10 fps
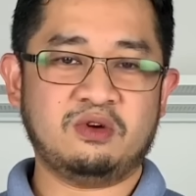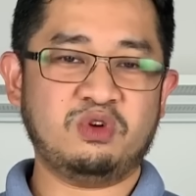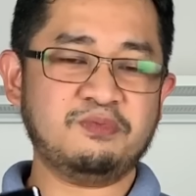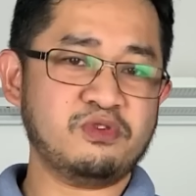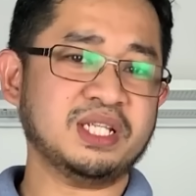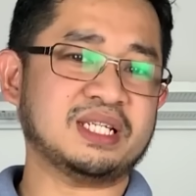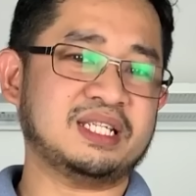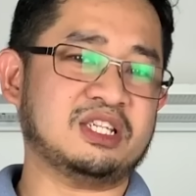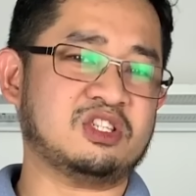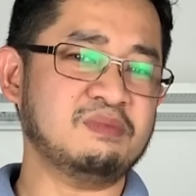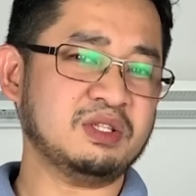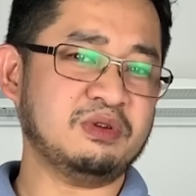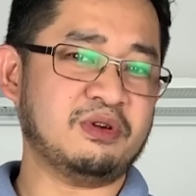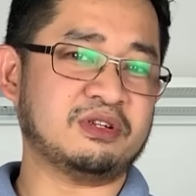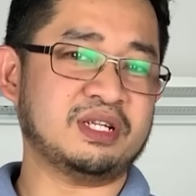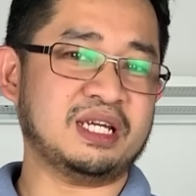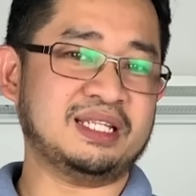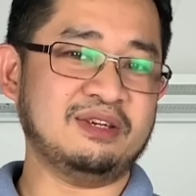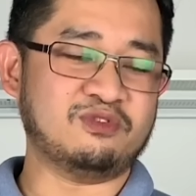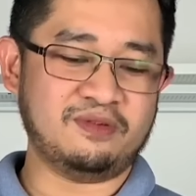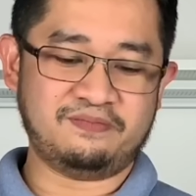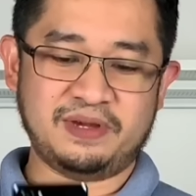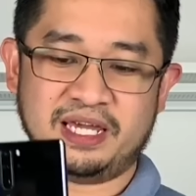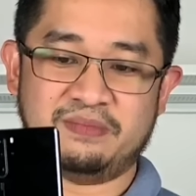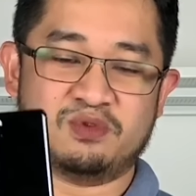With a price like this, you must be wondering, is it worth paying